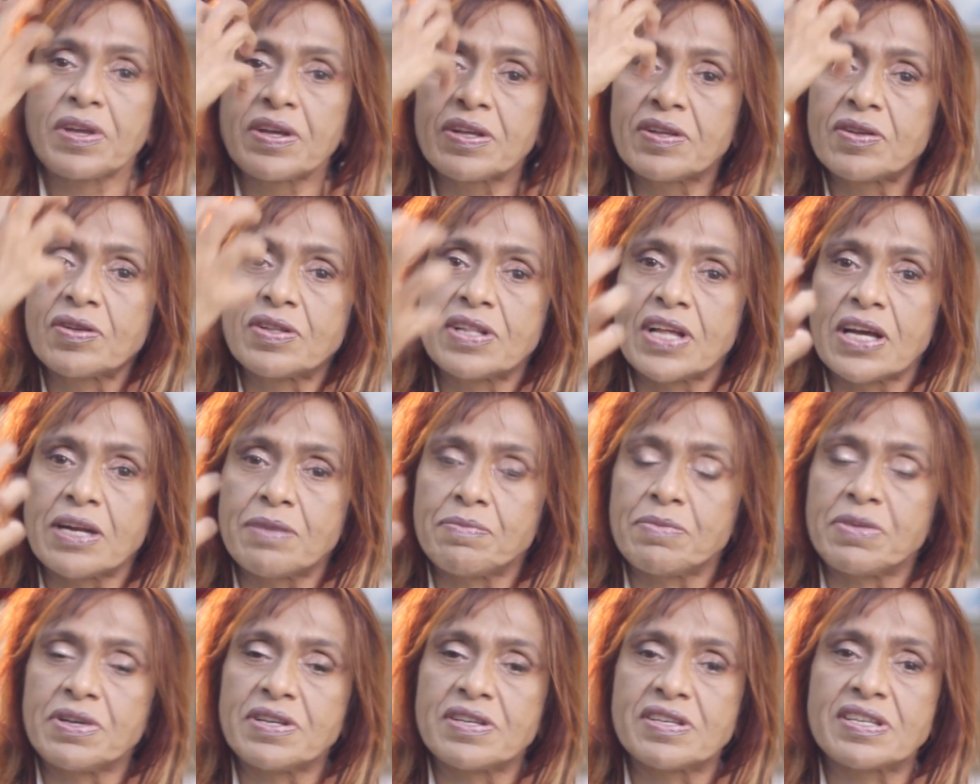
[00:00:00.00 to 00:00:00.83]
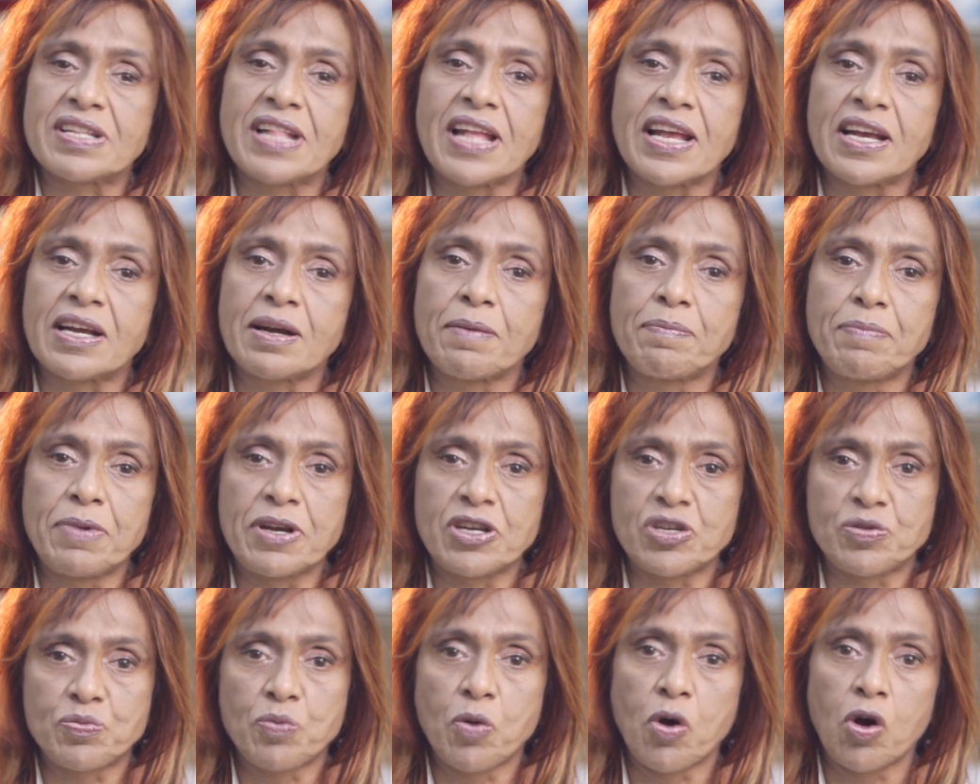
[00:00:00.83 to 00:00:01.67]
so that means like a
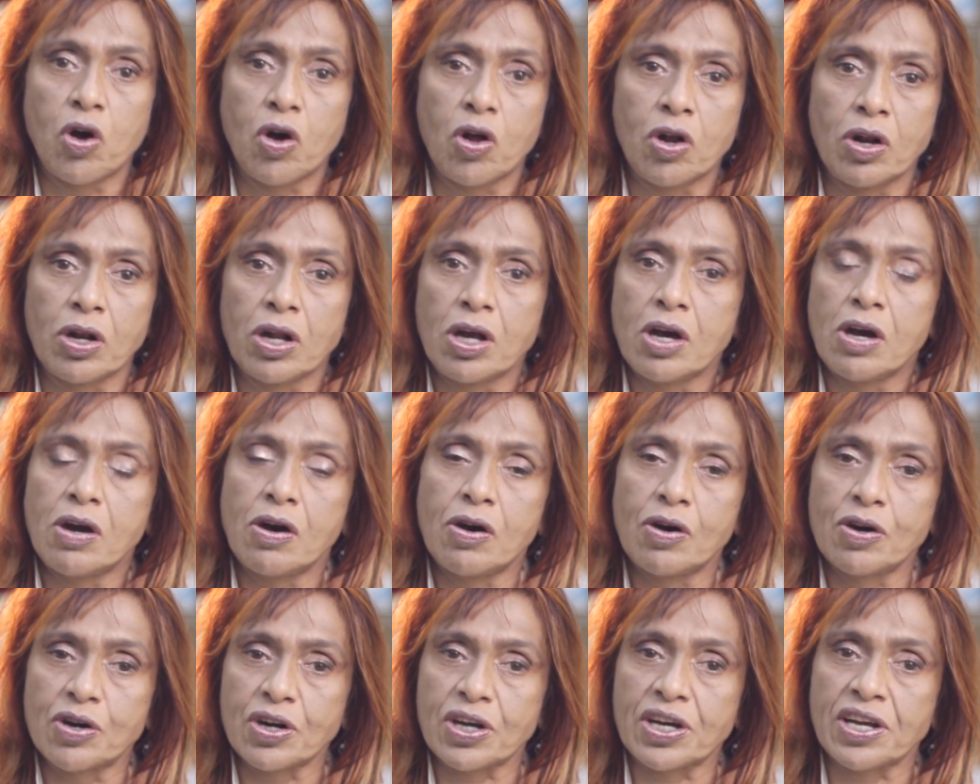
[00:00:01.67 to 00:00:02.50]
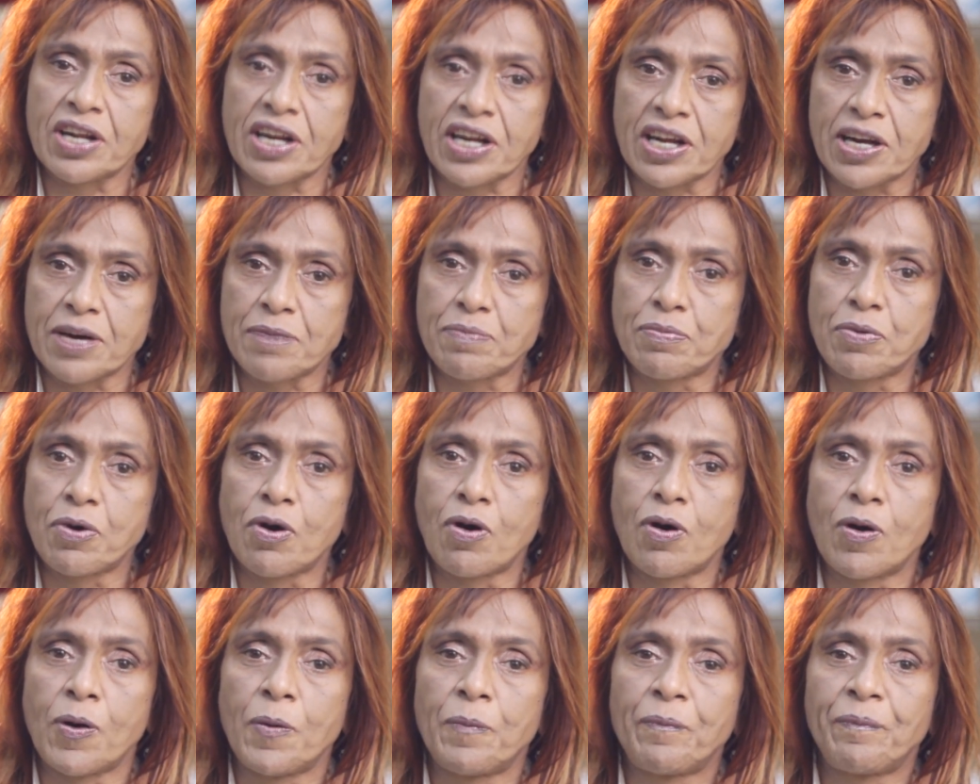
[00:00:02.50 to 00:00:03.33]
baseball or a cricket
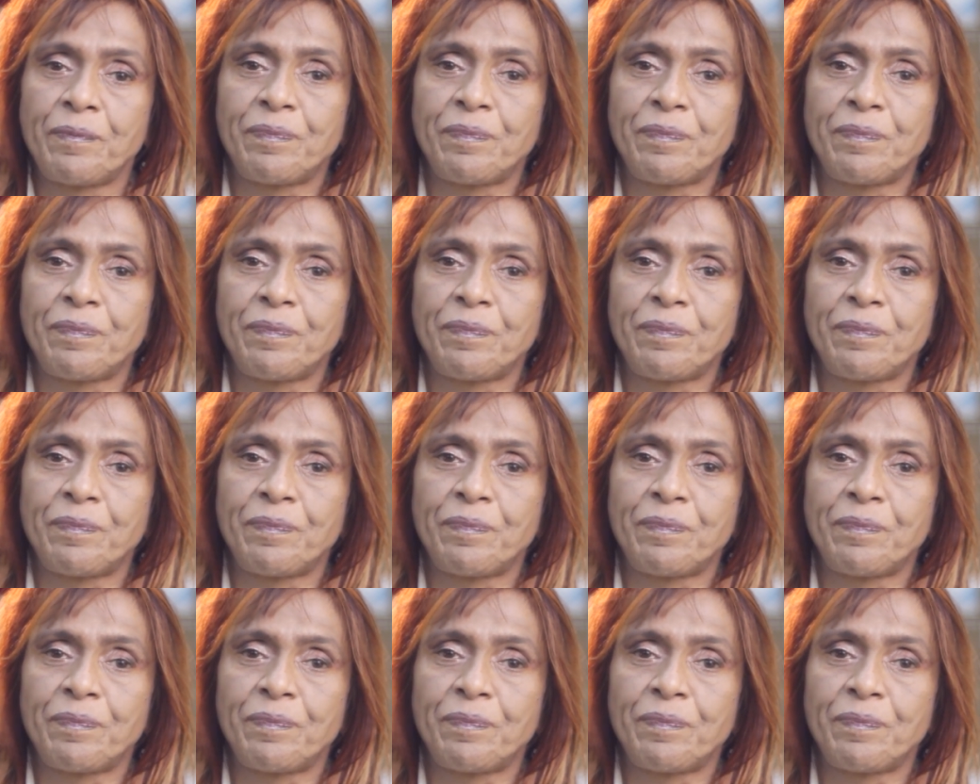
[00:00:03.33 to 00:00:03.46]
ball,